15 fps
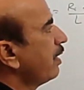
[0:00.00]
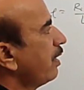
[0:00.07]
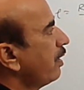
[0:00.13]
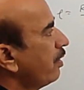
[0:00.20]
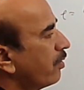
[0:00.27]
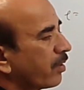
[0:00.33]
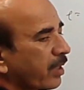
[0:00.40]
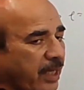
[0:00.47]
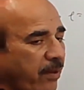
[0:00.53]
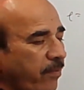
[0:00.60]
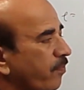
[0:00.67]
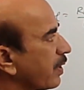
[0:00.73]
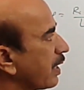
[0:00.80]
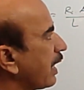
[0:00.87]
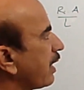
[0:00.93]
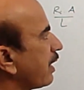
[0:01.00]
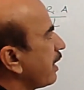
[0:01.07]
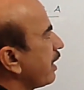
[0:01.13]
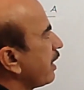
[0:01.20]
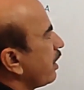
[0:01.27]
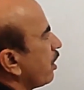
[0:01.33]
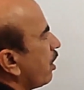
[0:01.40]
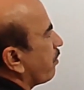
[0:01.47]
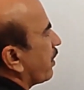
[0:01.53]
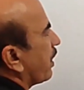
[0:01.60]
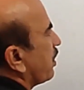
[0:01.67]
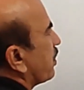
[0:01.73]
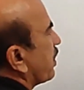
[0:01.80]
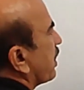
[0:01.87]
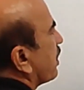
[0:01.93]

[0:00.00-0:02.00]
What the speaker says: Okay. And area of cross section